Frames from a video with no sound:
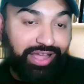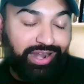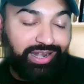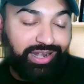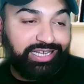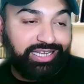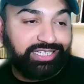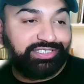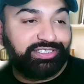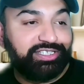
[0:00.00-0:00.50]

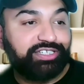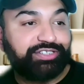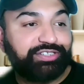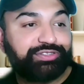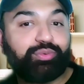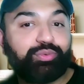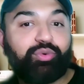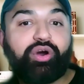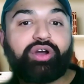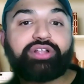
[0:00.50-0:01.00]
our
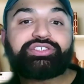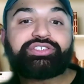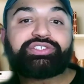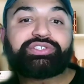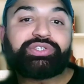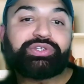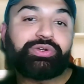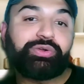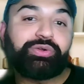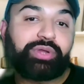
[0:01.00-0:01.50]
listeners wants
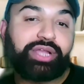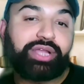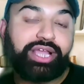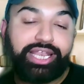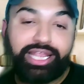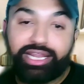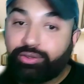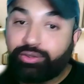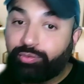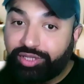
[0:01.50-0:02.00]
to
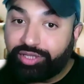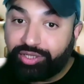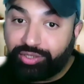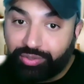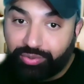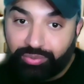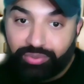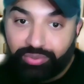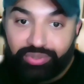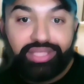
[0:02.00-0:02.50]
connect with
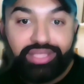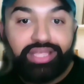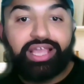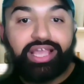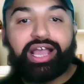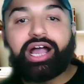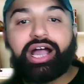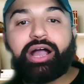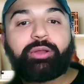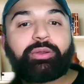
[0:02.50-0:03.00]
you,
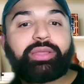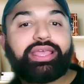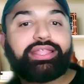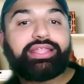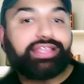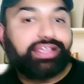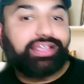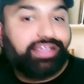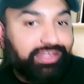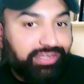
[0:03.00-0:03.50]
how
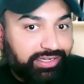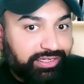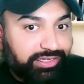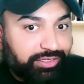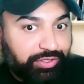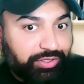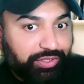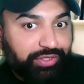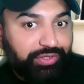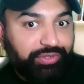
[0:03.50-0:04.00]
can they
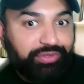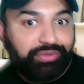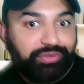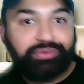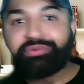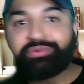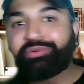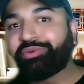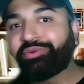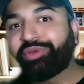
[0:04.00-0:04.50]
connect to
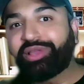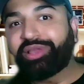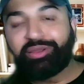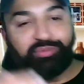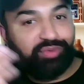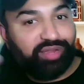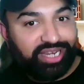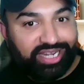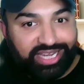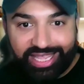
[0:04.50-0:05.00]
you?
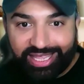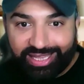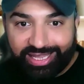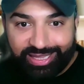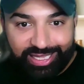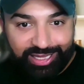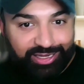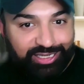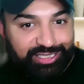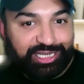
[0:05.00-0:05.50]
Where
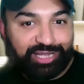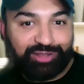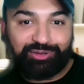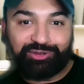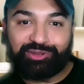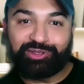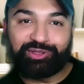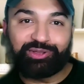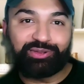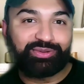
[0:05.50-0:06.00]
can they reach
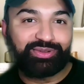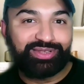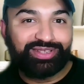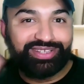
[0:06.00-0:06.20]
out to you?